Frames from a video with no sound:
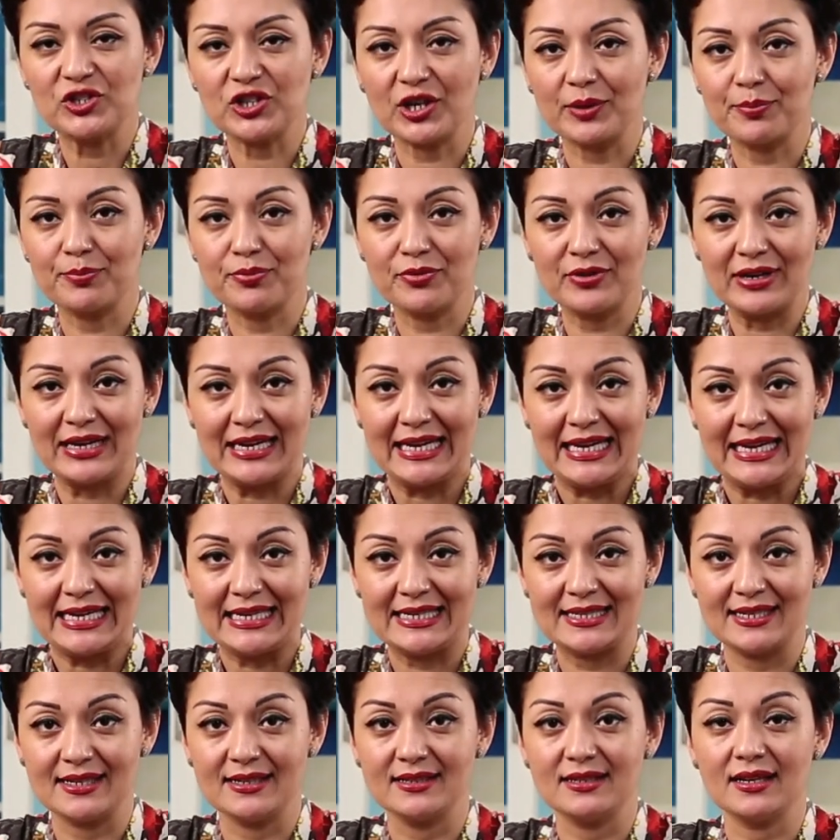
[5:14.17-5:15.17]
which I've
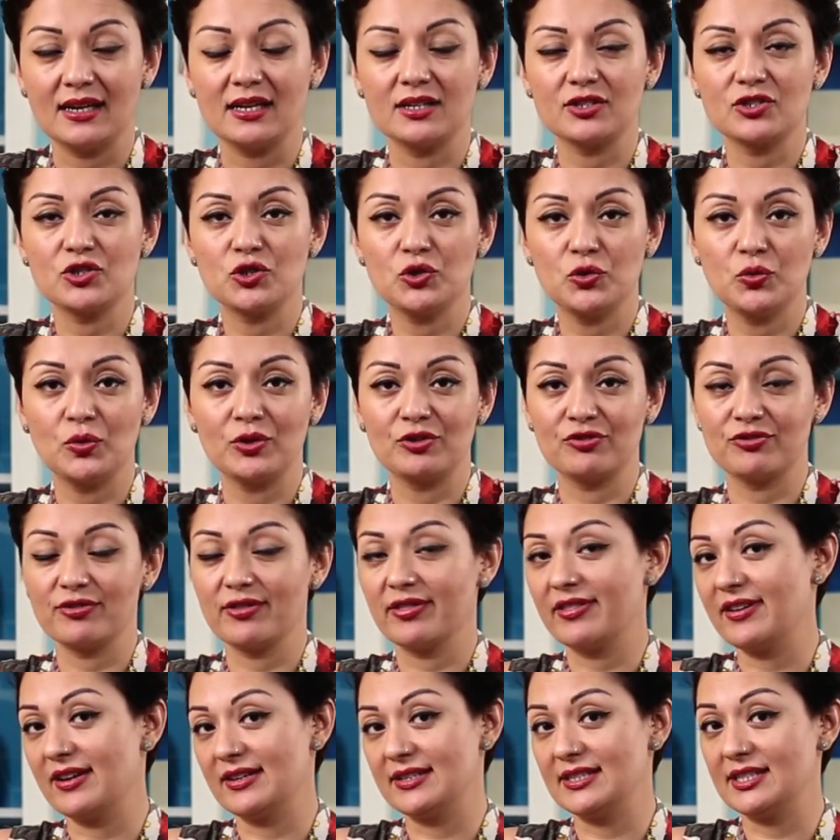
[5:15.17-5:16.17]
preheated at
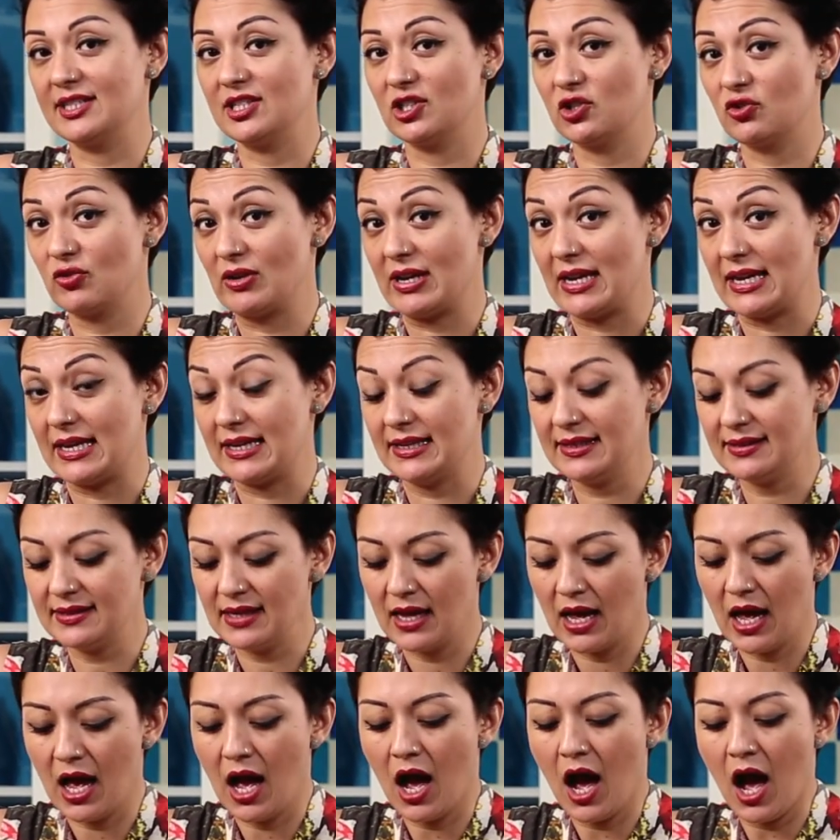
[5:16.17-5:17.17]
230 degrees.